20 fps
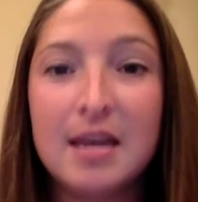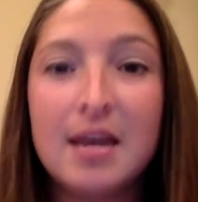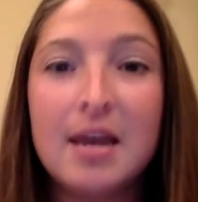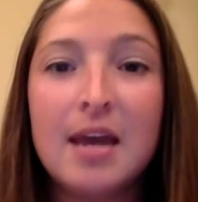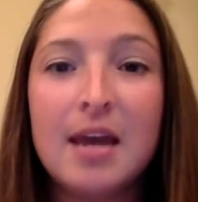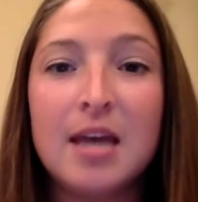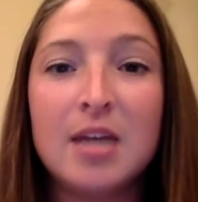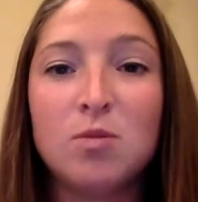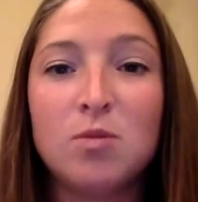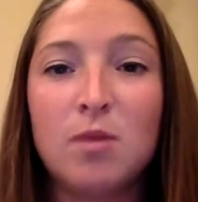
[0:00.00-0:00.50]

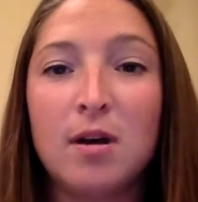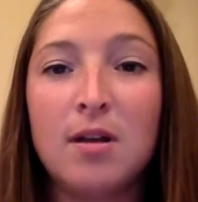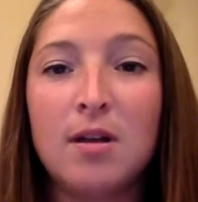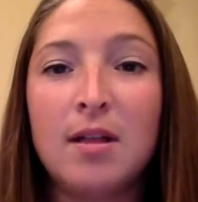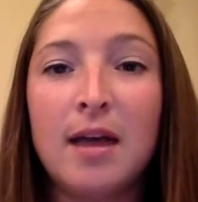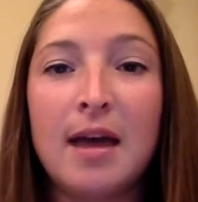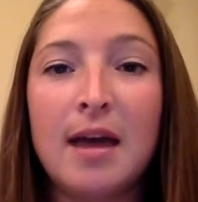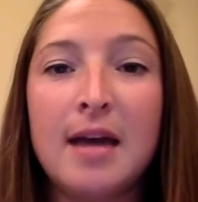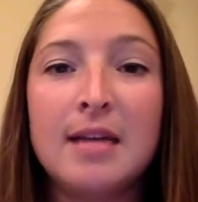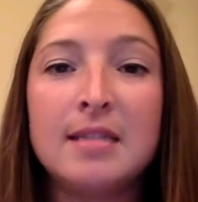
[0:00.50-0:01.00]
as well
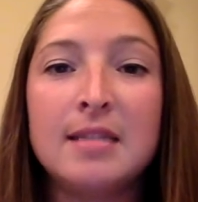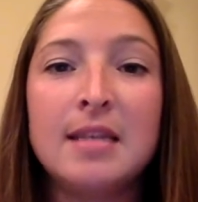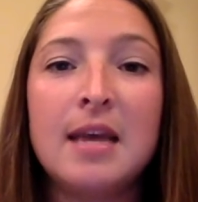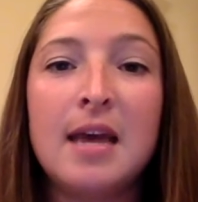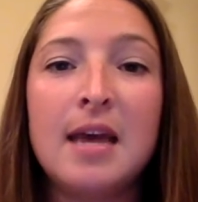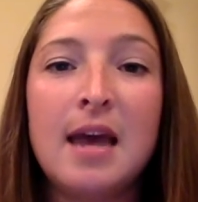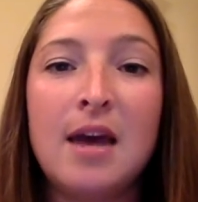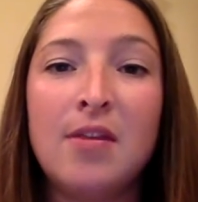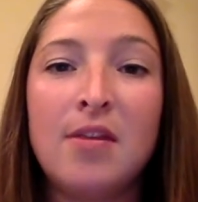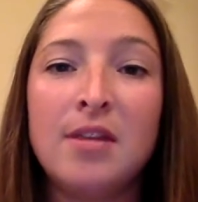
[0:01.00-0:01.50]
as
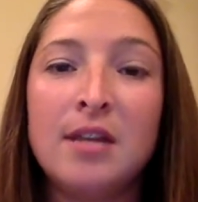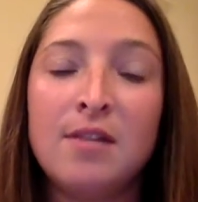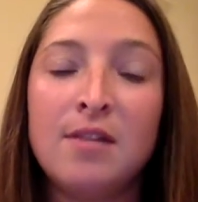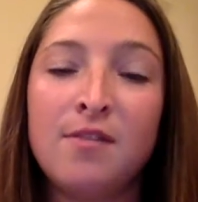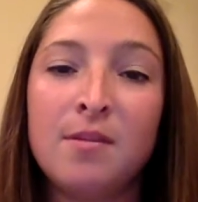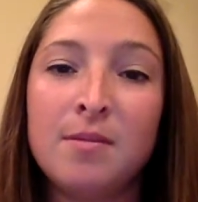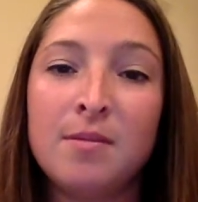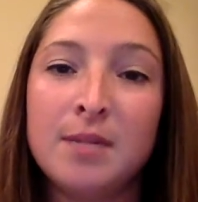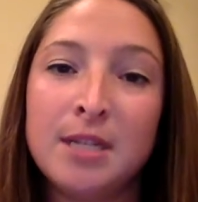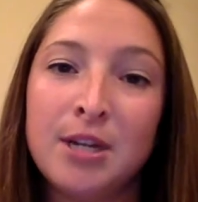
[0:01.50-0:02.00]
how the
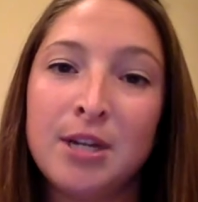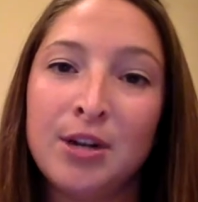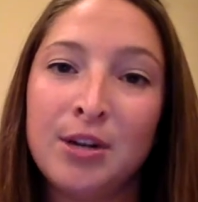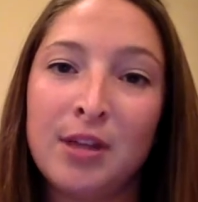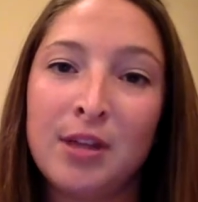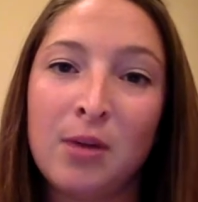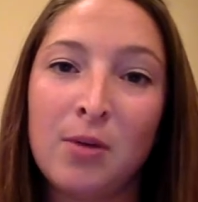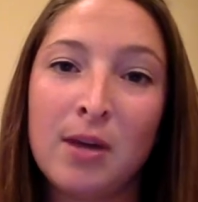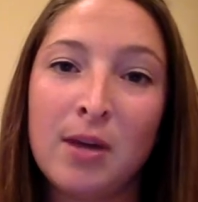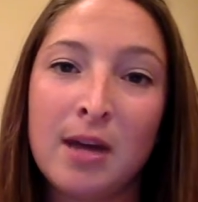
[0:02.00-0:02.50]
different material
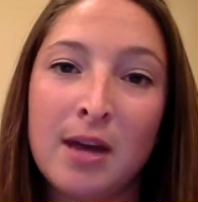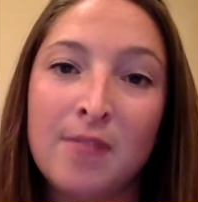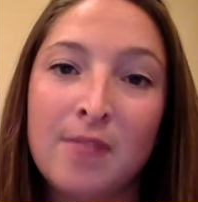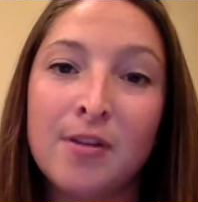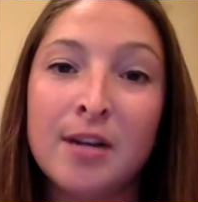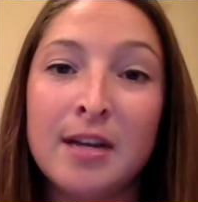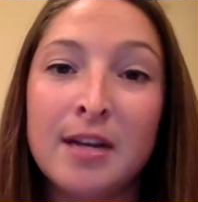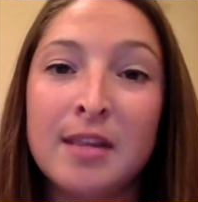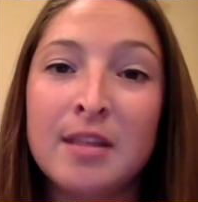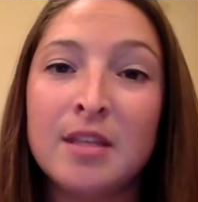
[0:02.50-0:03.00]
that we covered
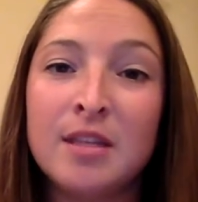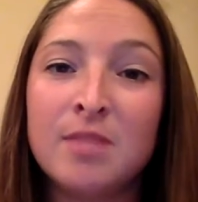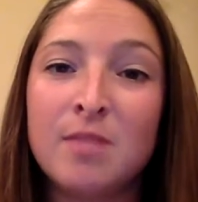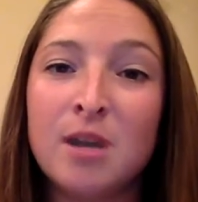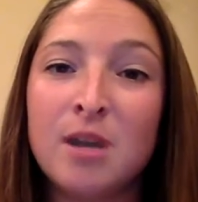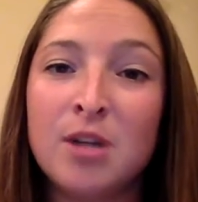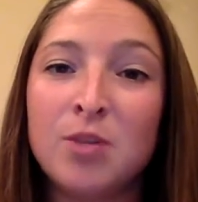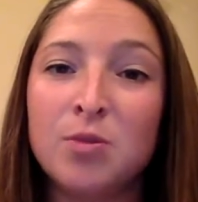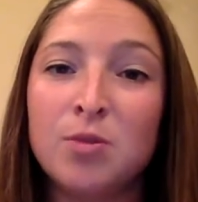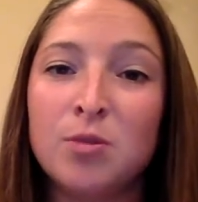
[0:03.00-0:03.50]
in this
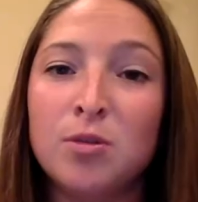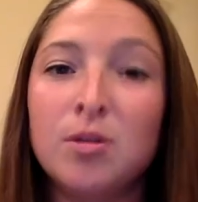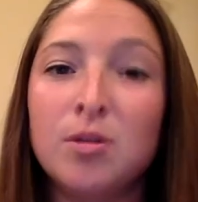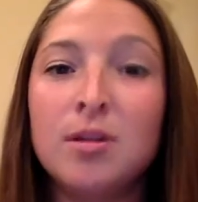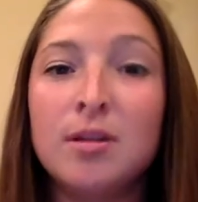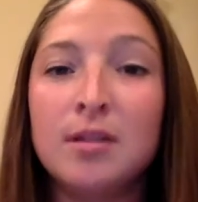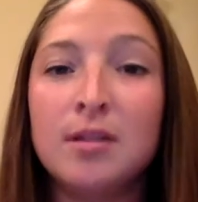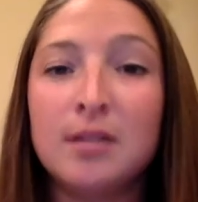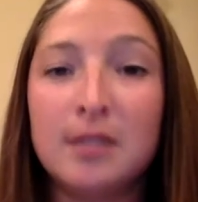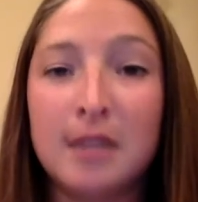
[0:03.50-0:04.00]
module
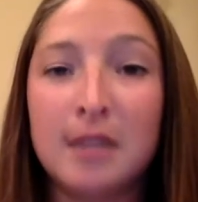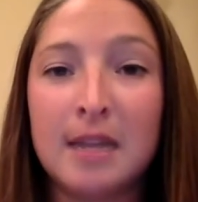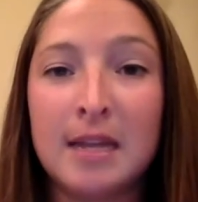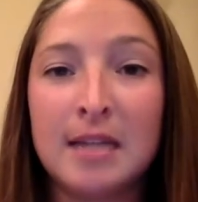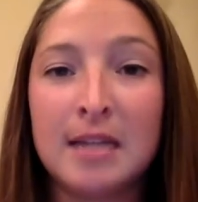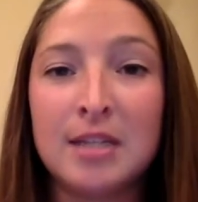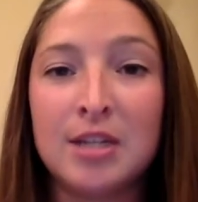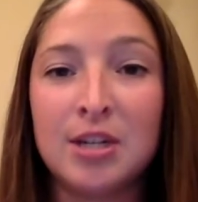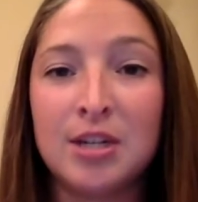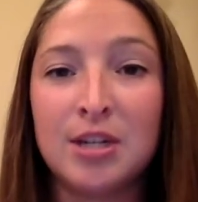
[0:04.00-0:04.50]

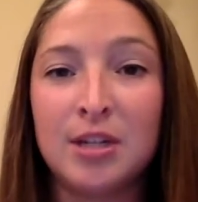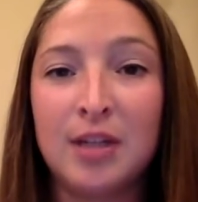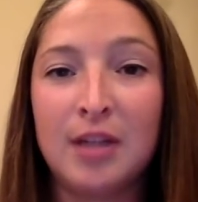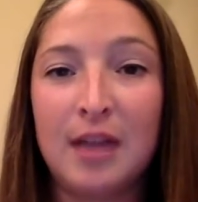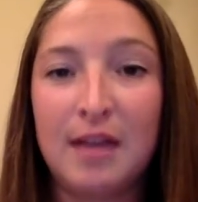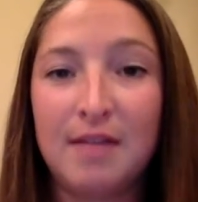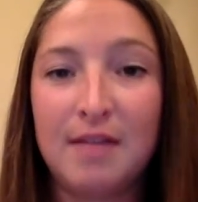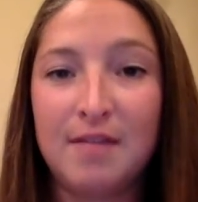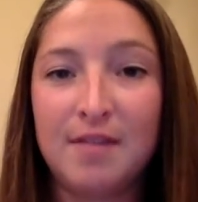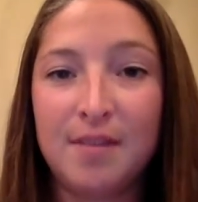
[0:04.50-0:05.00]
connects to her
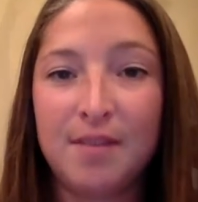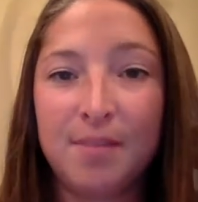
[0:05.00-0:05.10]
life.